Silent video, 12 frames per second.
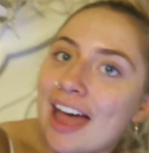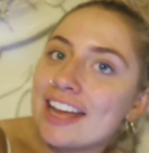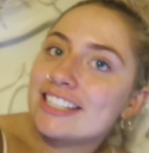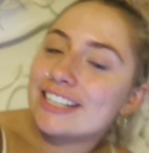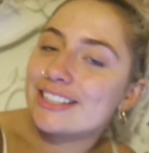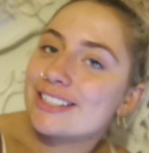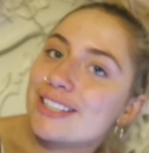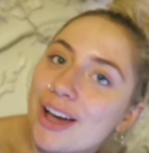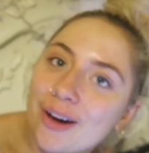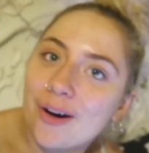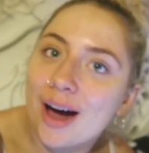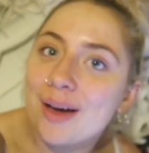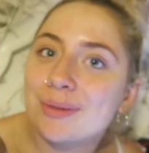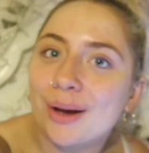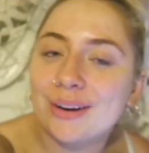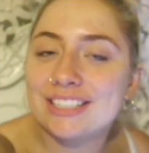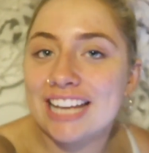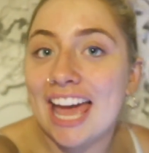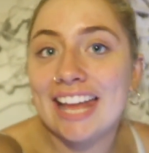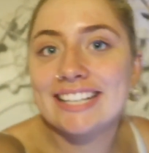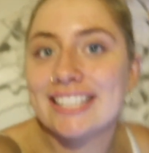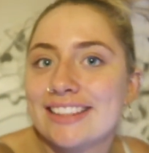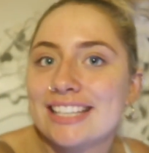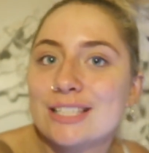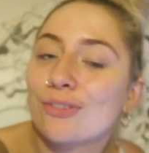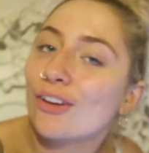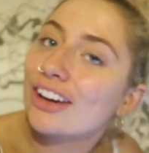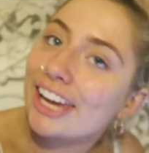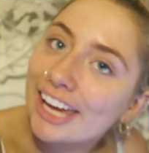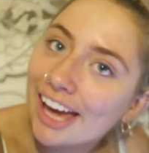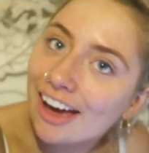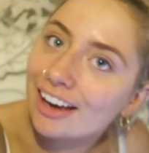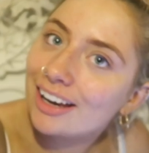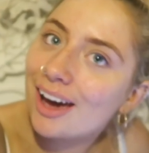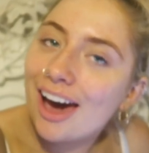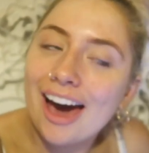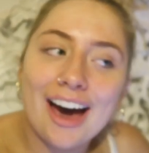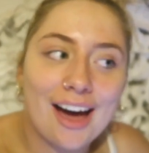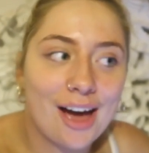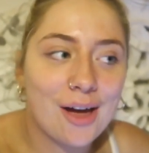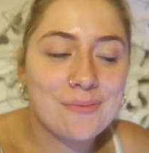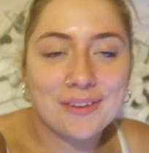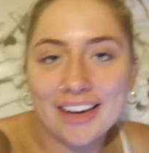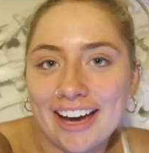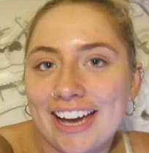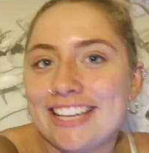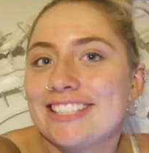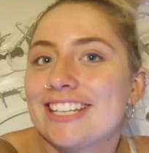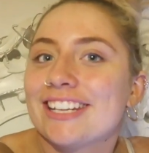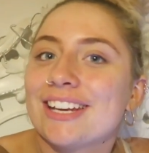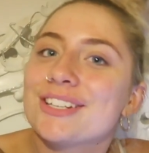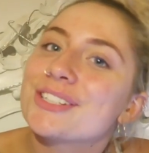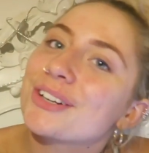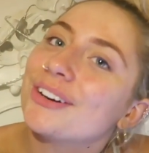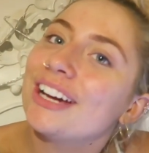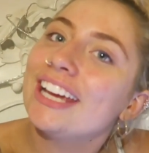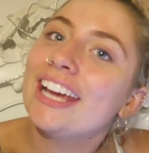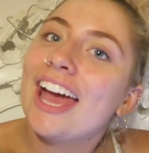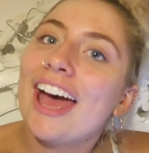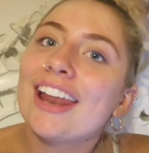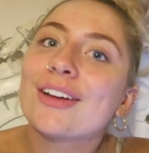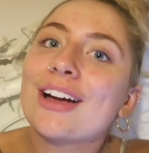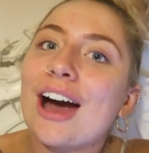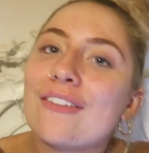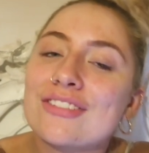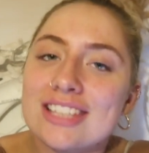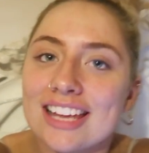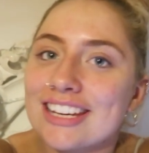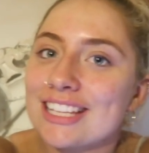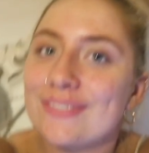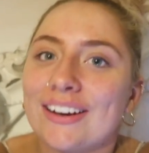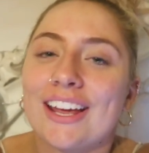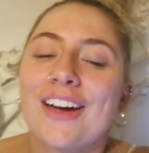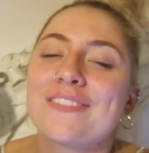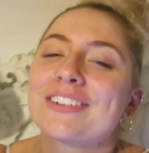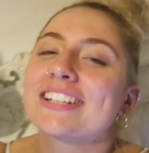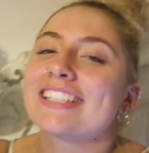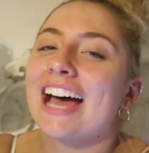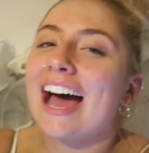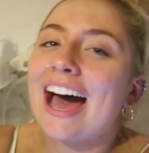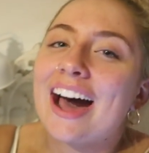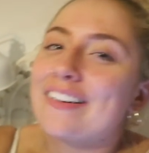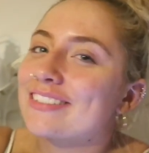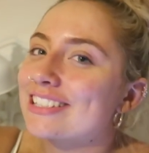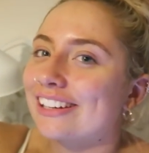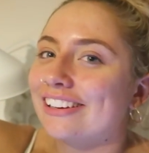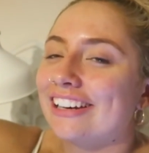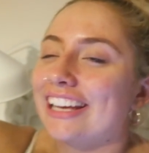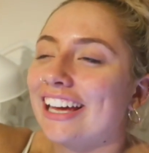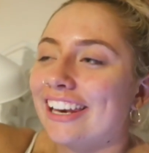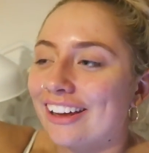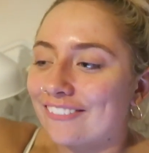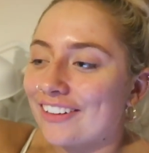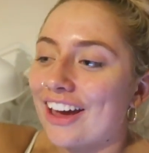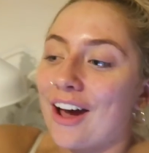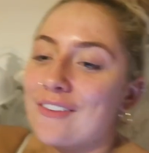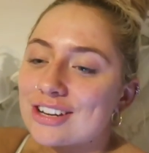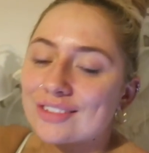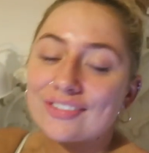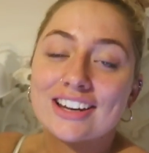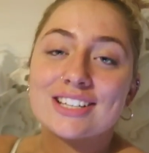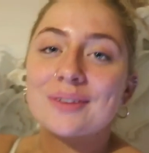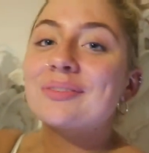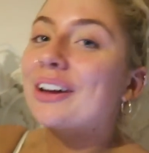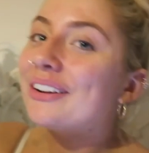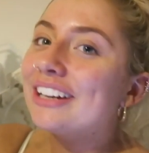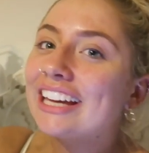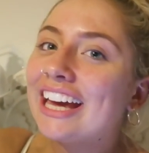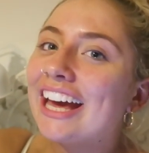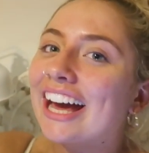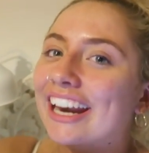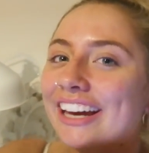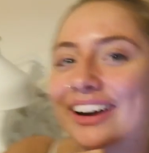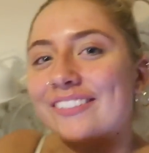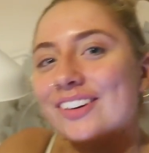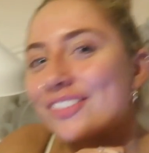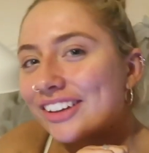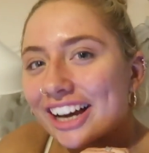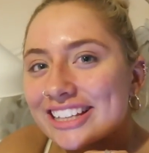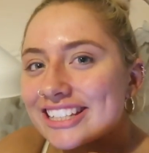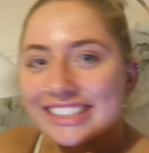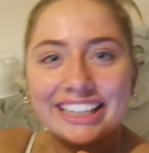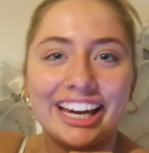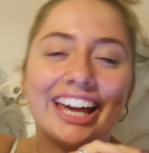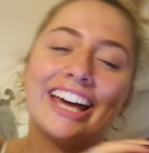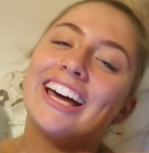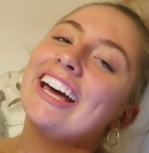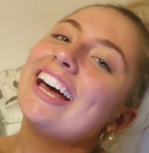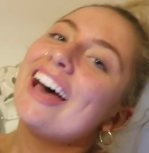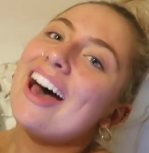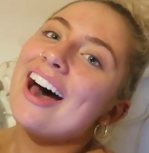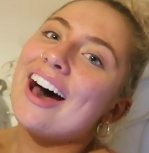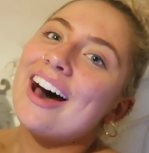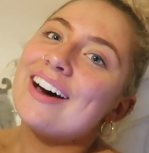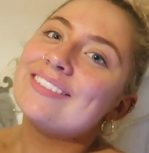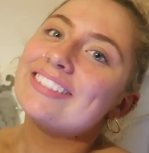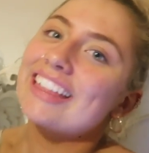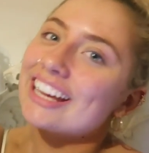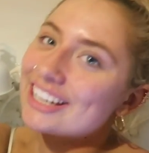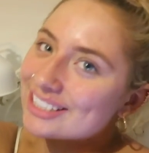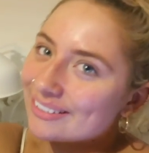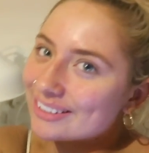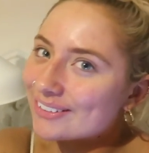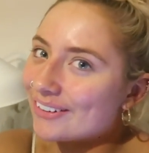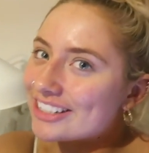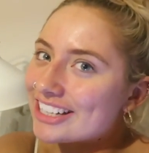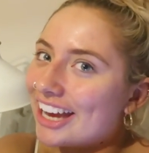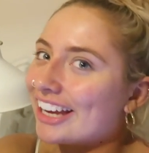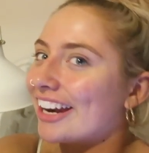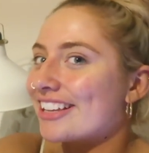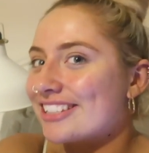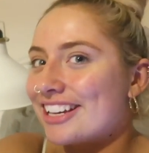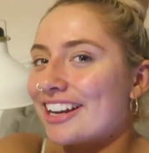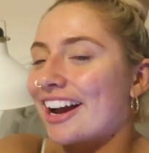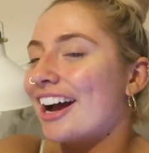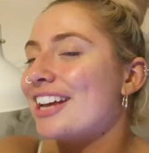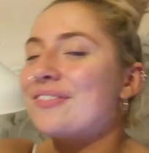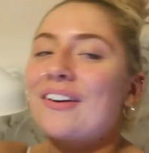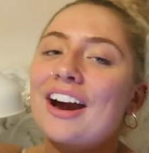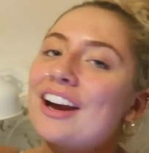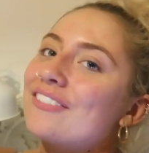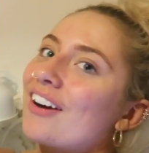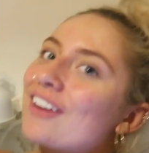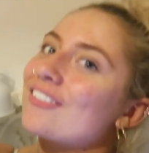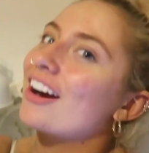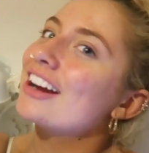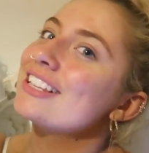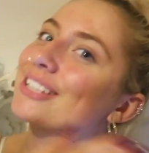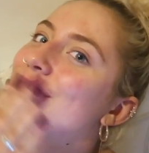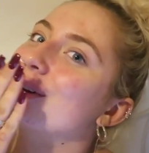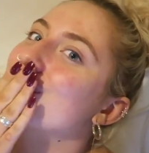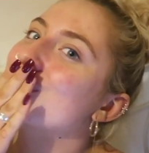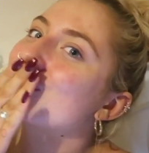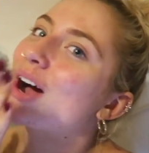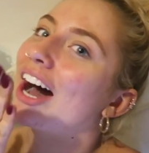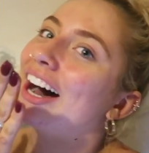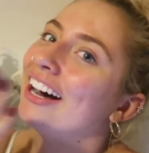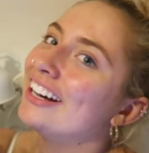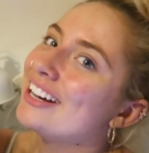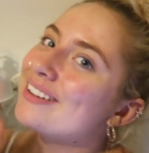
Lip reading: bed, so I'm going to end this vlog here. I hope you guys did enjoy. Look out for Sunday's video because I absolutely love it. I've just finished uploading it and I can't wait for you guys to see it. Thank you so much for watching, and I'll see you guys very, very, very soon. Mwah.